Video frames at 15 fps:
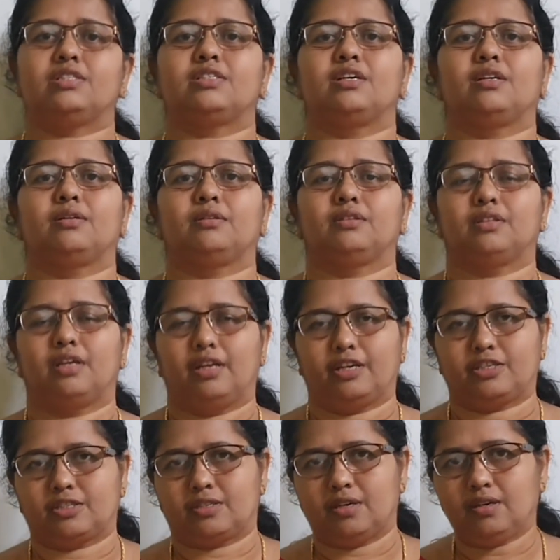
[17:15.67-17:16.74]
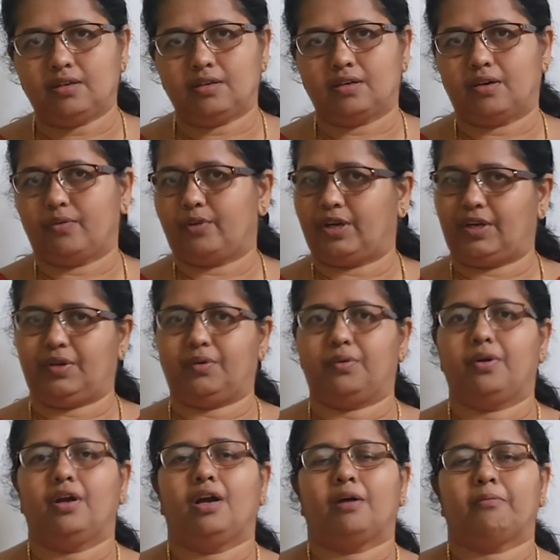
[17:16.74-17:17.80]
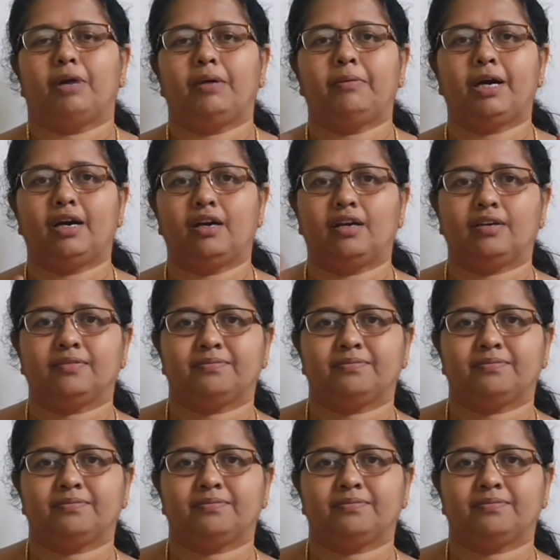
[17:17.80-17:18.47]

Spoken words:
in the next video. Bye bye.